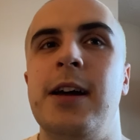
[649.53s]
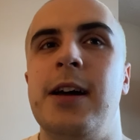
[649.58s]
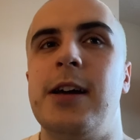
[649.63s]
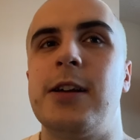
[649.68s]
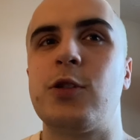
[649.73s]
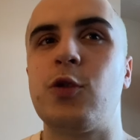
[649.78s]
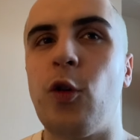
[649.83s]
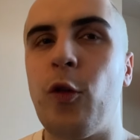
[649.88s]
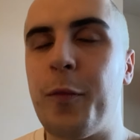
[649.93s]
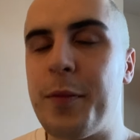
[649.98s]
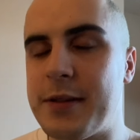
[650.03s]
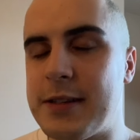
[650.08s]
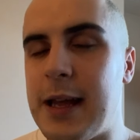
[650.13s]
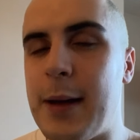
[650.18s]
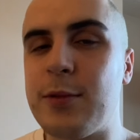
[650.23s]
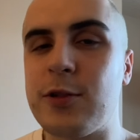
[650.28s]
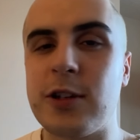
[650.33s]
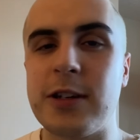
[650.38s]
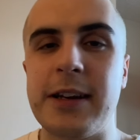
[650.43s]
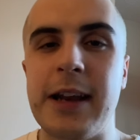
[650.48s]
a sort of
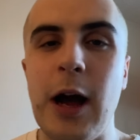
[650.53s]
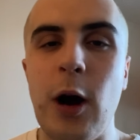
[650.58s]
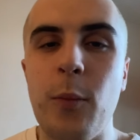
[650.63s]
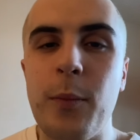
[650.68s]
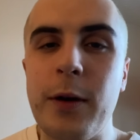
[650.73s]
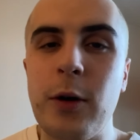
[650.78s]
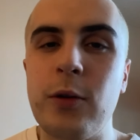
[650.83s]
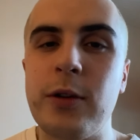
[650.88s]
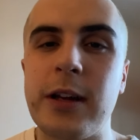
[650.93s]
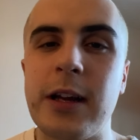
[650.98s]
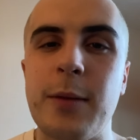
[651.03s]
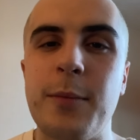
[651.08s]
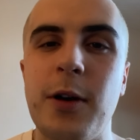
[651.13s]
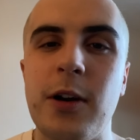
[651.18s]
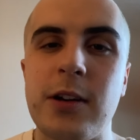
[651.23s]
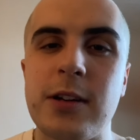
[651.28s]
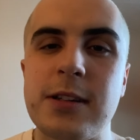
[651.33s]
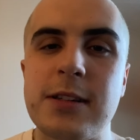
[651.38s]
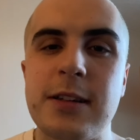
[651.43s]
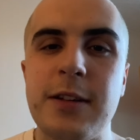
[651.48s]
perception now building
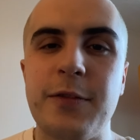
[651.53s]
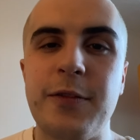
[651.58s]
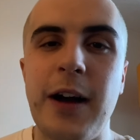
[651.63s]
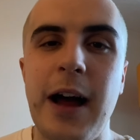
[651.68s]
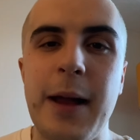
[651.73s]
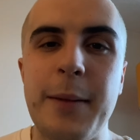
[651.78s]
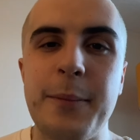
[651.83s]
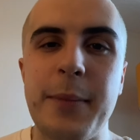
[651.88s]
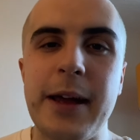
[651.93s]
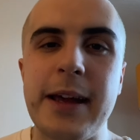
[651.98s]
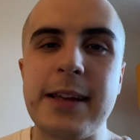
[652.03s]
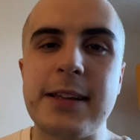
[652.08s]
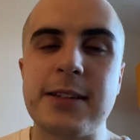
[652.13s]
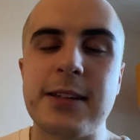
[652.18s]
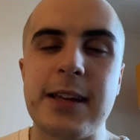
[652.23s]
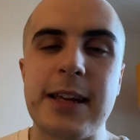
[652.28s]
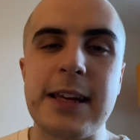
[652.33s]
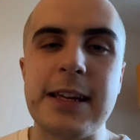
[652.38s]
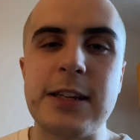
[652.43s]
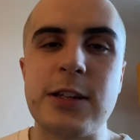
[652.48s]
amongst the fan base
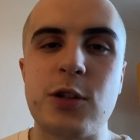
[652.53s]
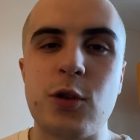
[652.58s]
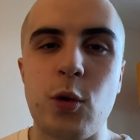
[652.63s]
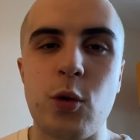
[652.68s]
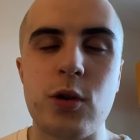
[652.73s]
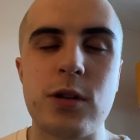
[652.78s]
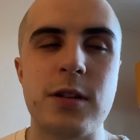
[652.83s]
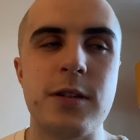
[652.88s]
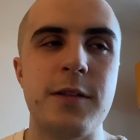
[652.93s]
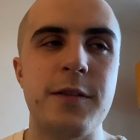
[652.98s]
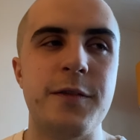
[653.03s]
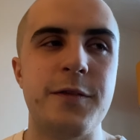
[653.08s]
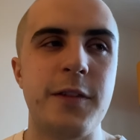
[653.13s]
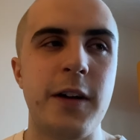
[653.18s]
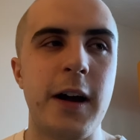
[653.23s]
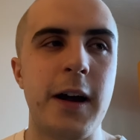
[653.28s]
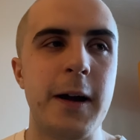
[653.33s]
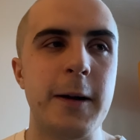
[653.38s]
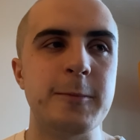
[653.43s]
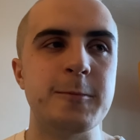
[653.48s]
that he's sort of
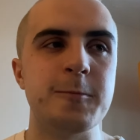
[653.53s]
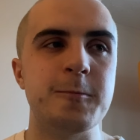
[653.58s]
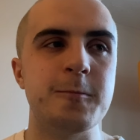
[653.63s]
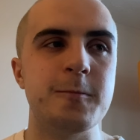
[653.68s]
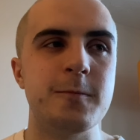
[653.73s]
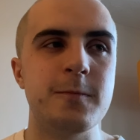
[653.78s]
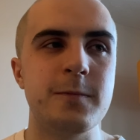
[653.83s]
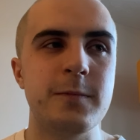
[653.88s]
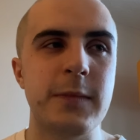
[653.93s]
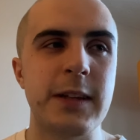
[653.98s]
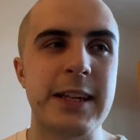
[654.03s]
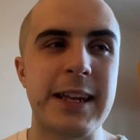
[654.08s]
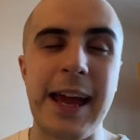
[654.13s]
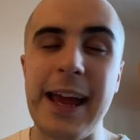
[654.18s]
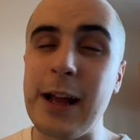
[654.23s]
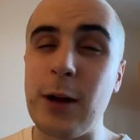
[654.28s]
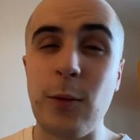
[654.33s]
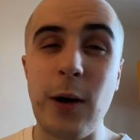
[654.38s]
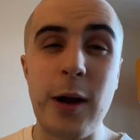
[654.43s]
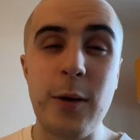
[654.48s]
um,
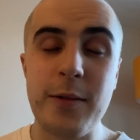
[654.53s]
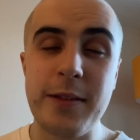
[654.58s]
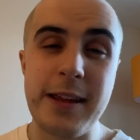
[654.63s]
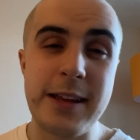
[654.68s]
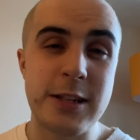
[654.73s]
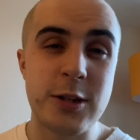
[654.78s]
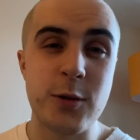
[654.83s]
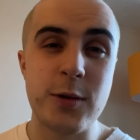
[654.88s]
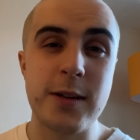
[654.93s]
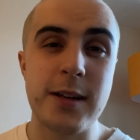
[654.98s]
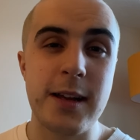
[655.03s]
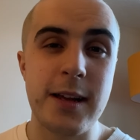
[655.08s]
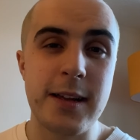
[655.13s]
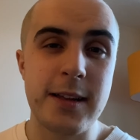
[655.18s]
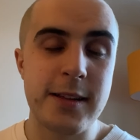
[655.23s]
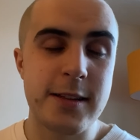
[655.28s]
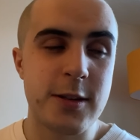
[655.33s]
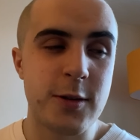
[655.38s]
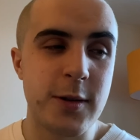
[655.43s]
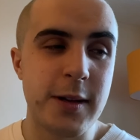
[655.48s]
getting away with it to
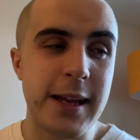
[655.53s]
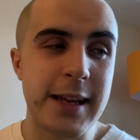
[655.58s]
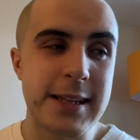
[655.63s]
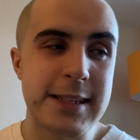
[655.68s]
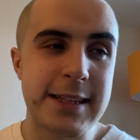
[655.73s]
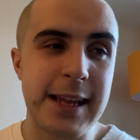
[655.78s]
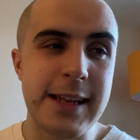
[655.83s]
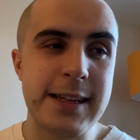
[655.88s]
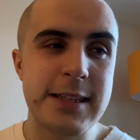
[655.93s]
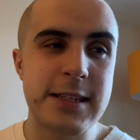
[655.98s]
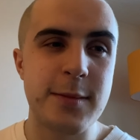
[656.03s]
uh, to an extent.